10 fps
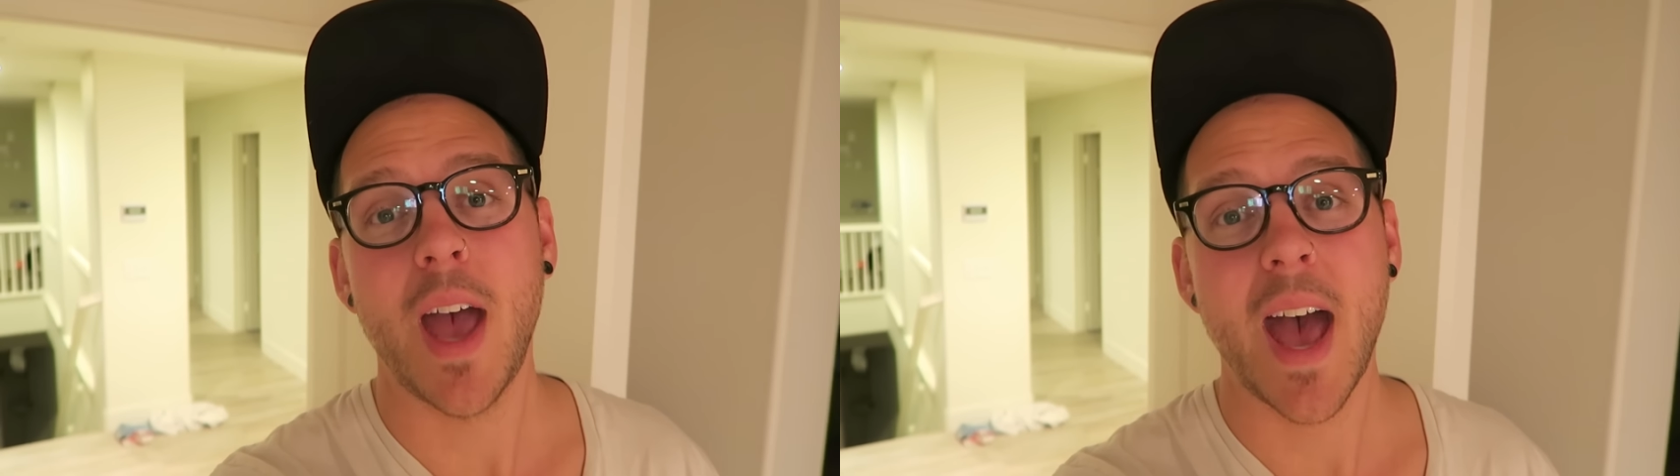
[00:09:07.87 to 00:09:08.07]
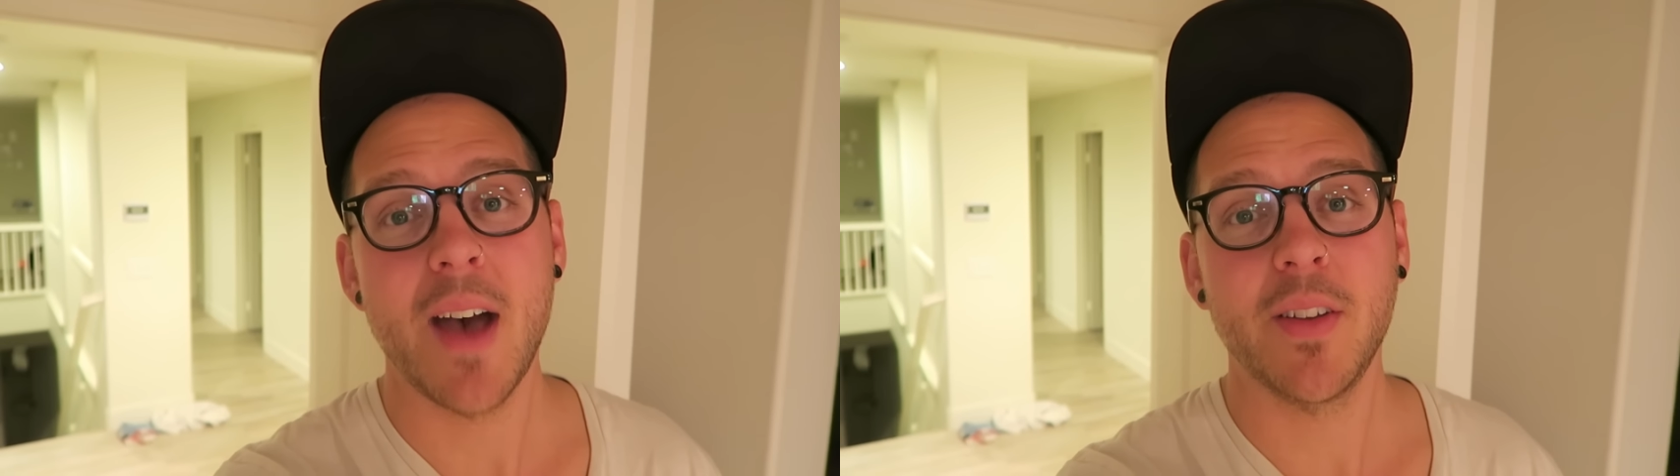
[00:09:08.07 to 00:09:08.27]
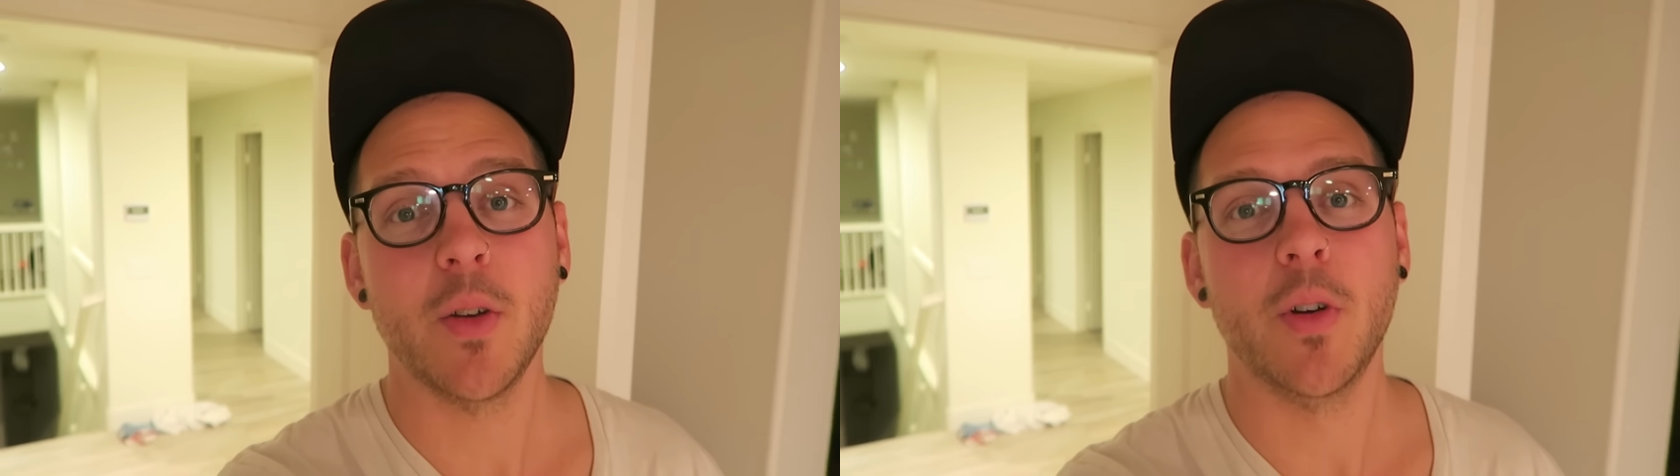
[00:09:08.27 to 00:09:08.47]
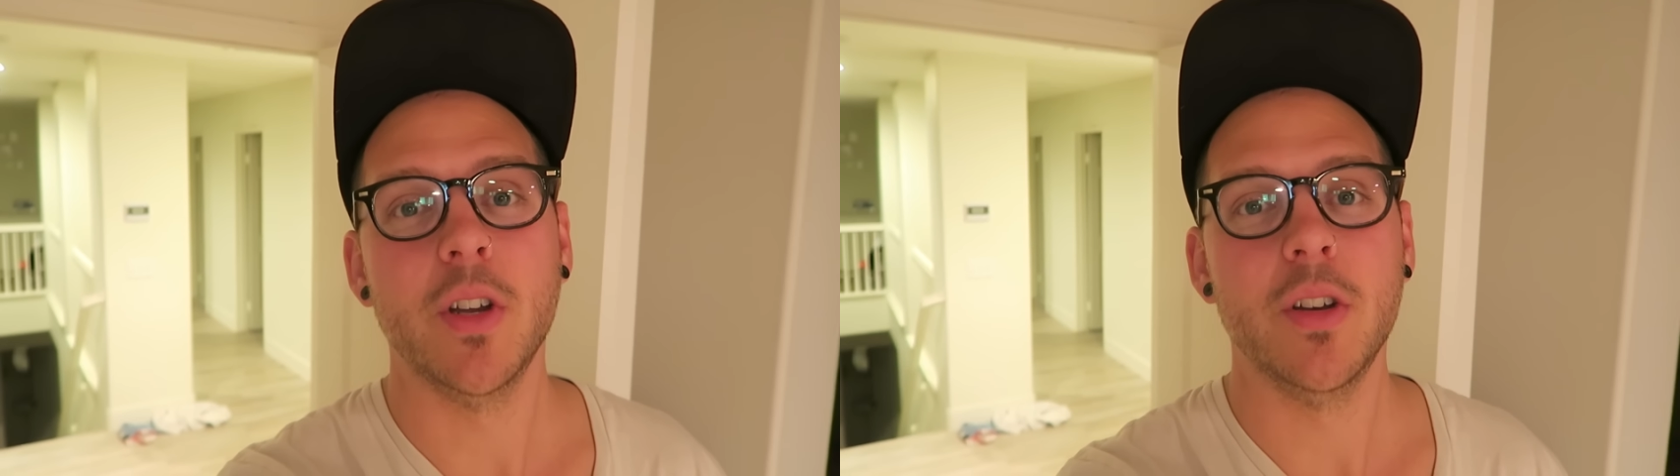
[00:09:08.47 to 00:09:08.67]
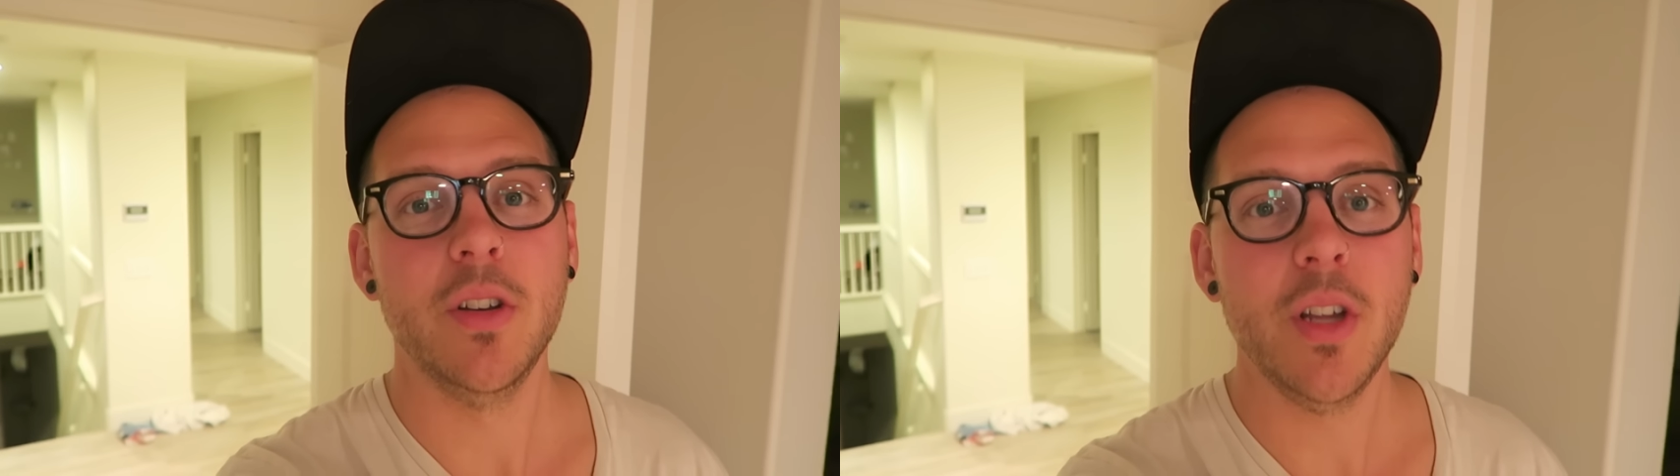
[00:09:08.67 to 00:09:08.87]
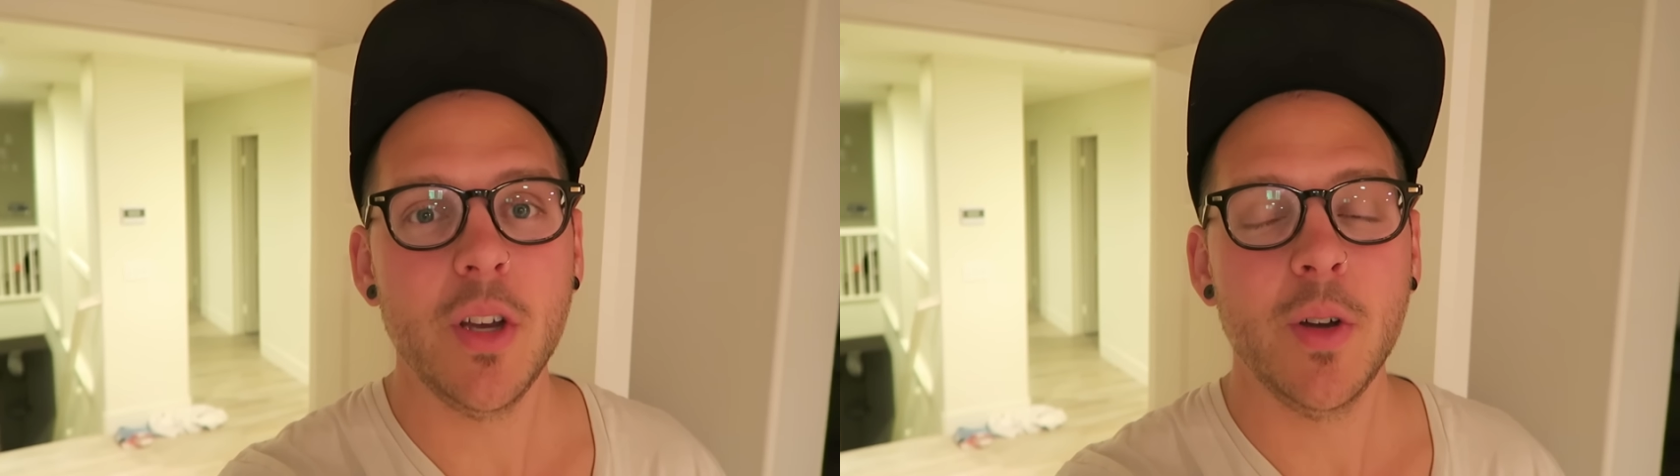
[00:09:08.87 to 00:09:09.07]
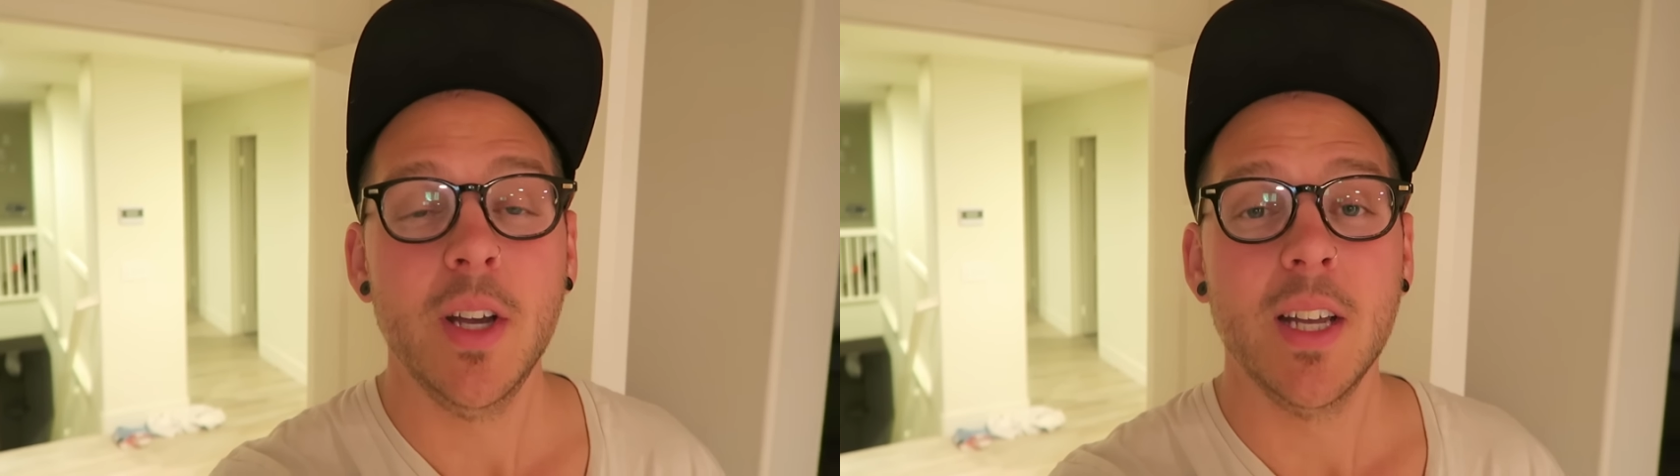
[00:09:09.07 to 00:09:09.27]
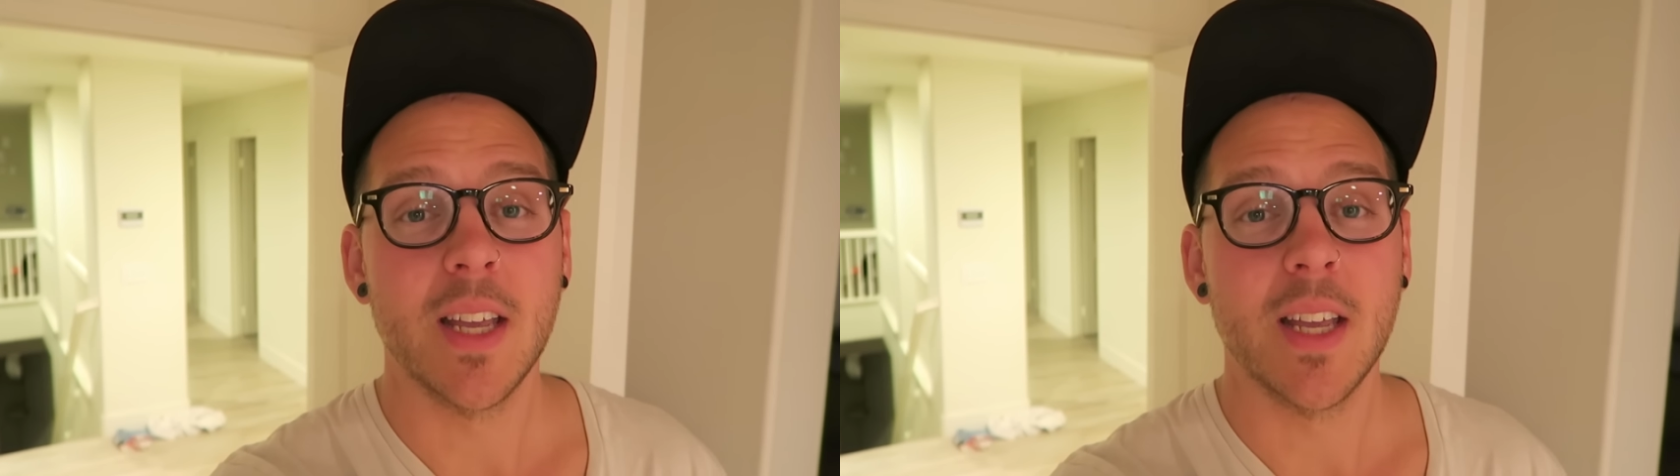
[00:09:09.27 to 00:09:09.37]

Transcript: haven't or you're new.